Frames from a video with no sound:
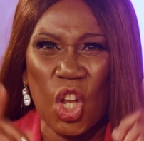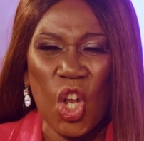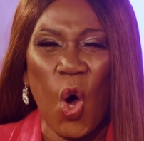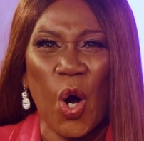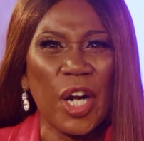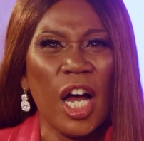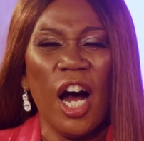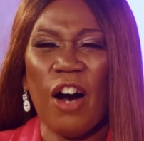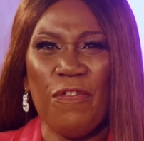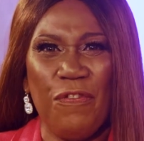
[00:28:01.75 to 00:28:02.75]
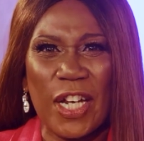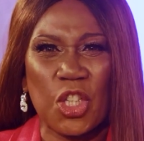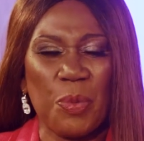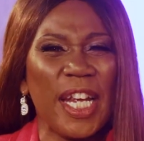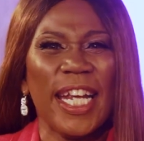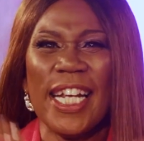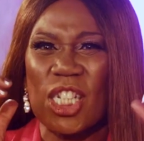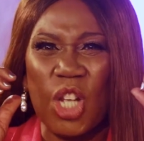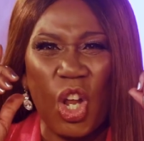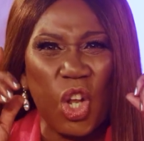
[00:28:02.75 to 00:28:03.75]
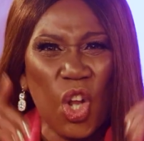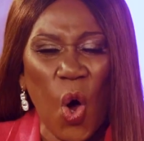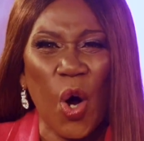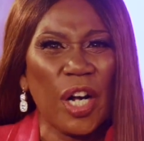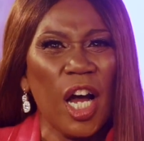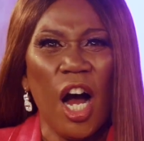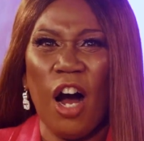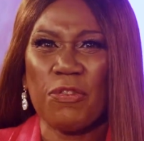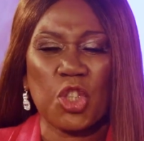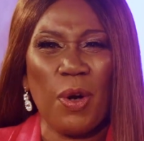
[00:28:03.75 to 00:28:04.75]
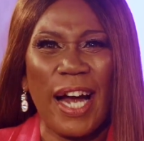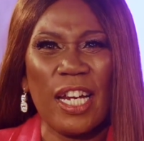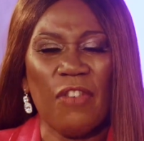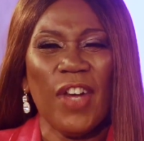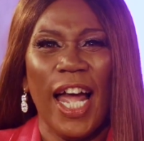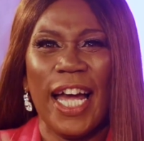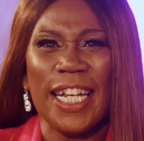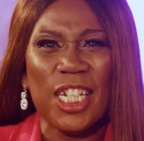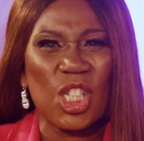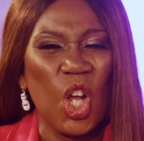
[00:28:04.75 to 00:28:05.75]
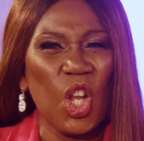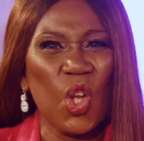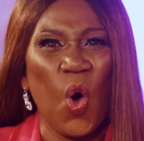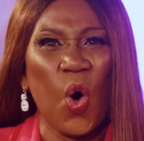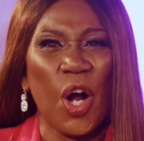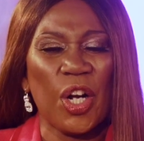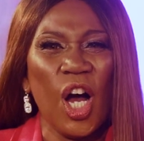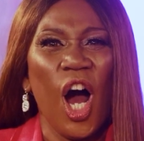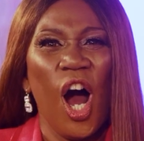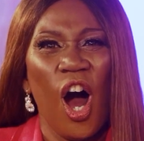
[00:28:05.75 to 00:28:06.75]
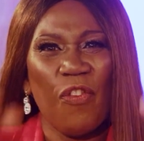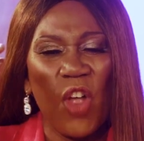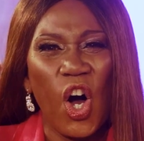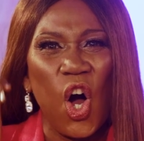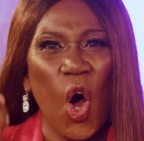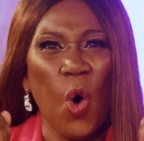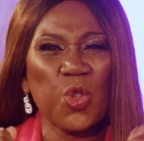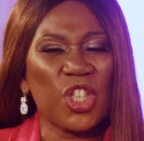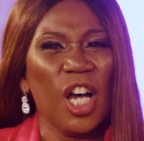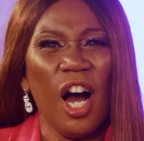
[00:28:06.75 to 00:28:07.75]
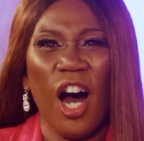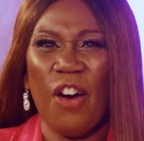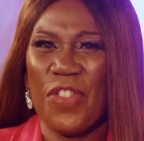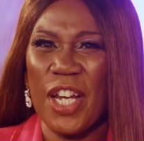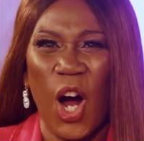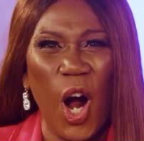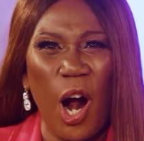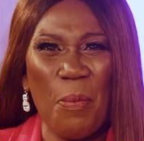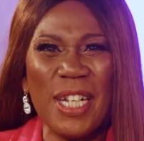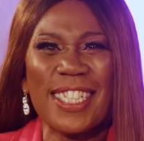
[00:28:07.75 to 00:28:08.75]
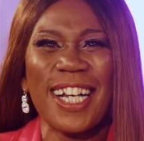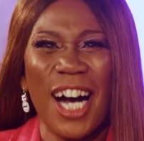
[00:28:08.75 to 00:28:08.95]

Lord of victory. He's the Lord of triumph, and He is the Lord of the host of the armies